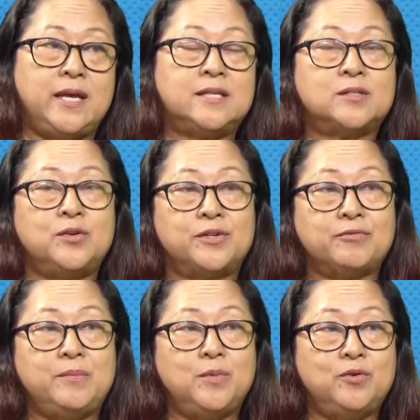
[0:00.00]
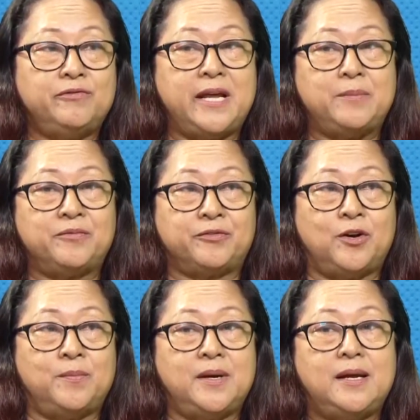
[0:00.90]
It is going to remove them
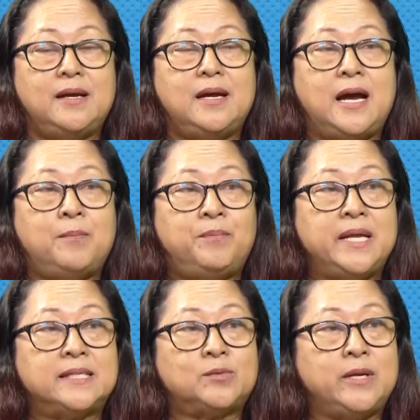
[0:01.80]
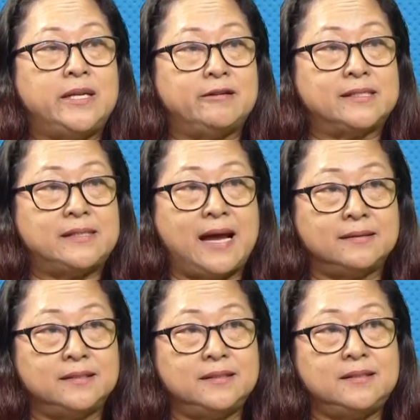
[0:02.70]
from a place where they are
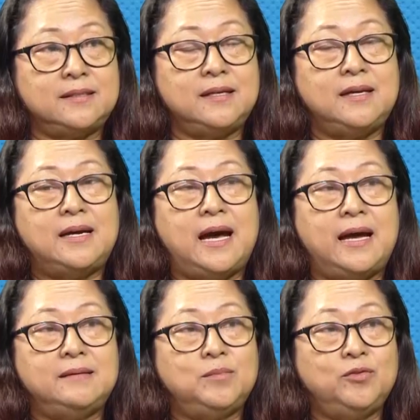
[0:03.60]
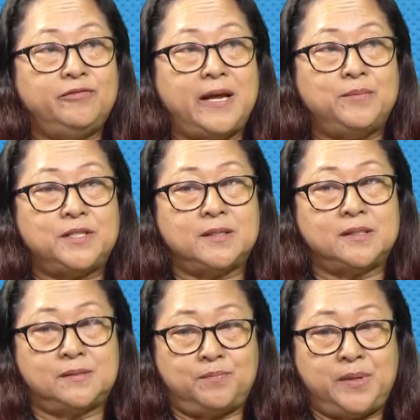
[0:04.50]
stagnant and move them to
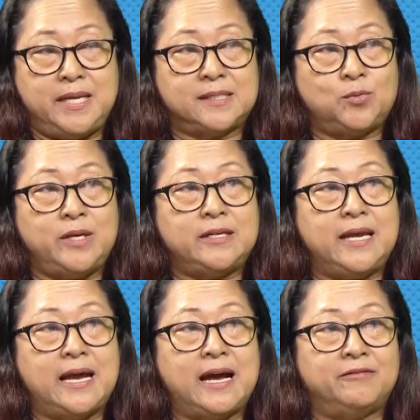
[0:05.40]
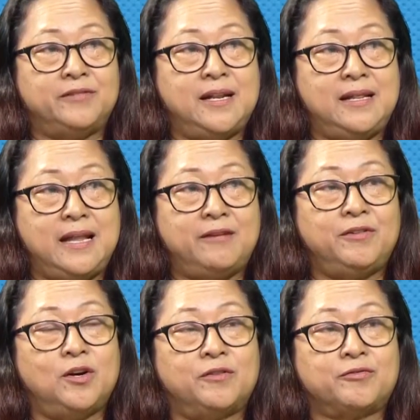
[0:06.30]
a place where they have the
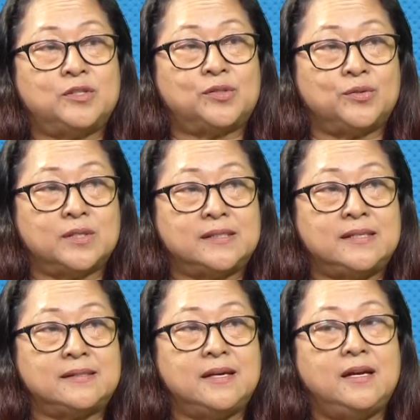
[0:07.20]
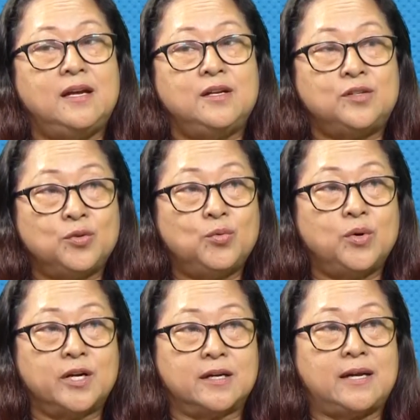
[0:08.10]
level of resources to
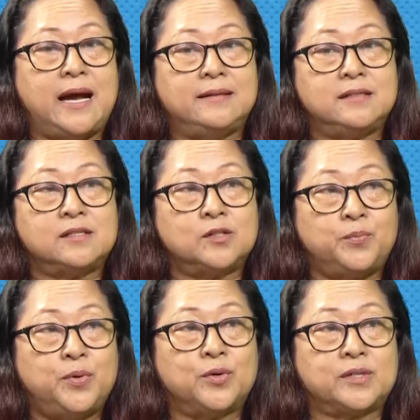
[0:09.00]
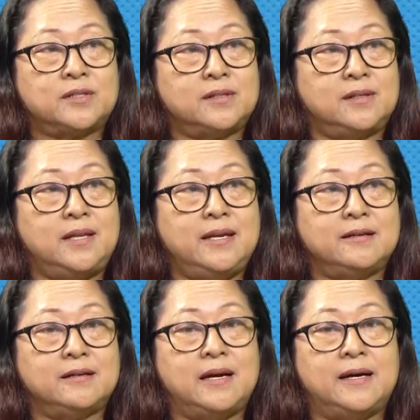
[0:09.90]
work and to support
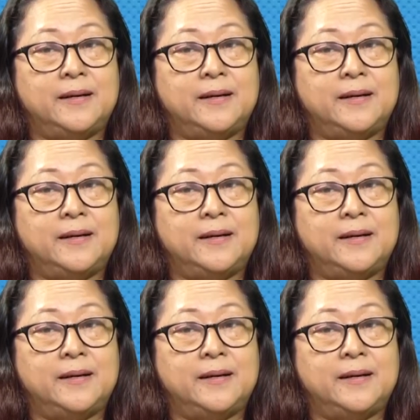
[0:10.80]
the